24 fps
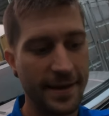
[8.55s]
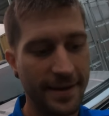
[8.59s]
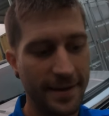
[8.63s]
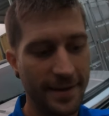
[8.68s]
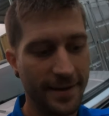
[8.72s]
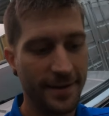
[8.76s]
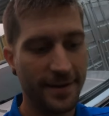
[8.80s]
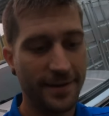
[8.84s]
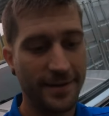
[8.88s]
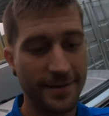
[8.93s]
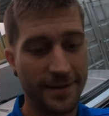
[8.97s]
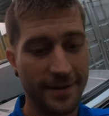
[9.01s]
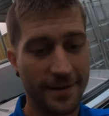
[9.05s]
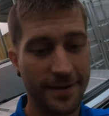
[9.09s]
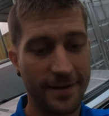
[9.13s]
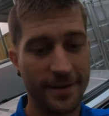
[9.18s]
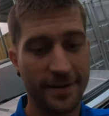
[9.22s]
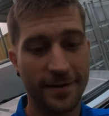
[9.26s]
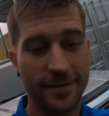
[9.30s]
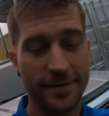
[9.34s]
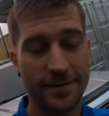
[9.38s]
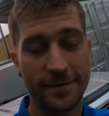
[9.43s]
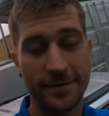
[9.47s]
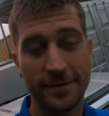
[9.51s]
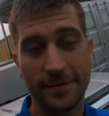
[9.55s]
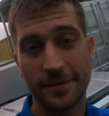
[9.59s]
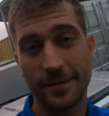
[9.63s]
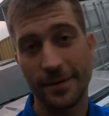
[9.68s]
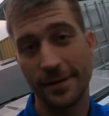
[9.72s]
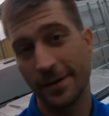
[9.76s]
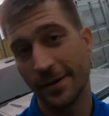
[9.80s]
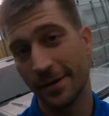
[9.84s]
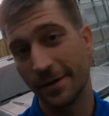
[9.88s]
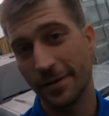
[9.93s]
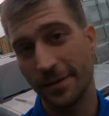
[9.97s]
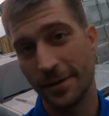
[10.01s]
and uh,
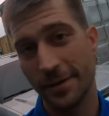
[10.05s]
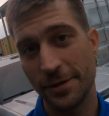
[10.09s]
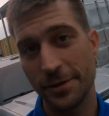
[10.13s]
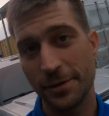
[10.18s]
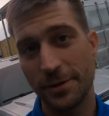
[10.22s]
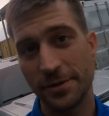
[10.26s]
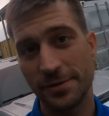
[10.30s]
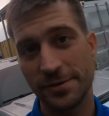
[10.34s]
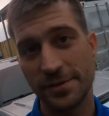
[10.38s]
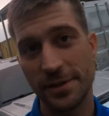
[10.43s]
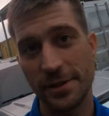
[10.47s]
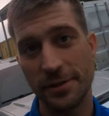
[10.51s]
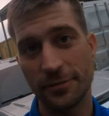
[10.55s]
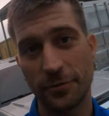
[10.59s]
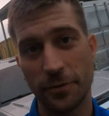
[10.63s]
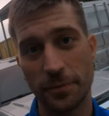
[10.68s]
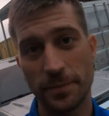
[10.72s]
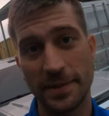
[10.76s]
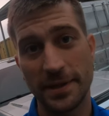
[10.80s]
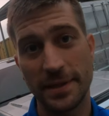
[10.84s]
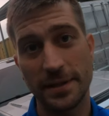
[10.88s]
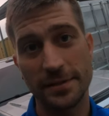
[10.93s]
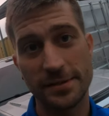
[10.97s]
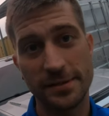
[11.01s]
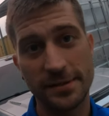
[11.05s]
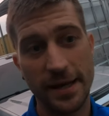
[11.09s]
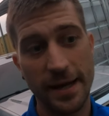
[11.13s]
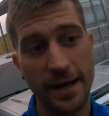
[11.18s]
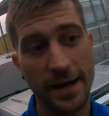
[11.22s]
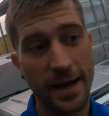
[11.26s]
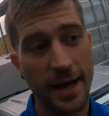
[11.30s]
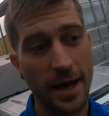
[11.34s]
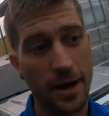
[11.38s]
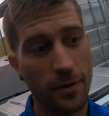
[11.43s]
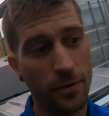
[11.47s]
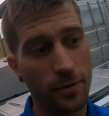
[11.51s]
then you can see it from the
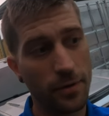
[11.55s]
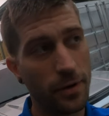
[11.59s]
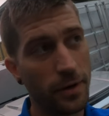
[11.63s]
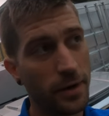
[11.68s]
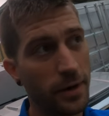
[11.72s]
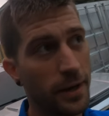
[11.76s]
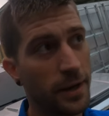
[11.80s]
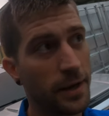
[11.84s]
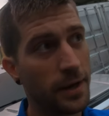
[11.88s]
inside out.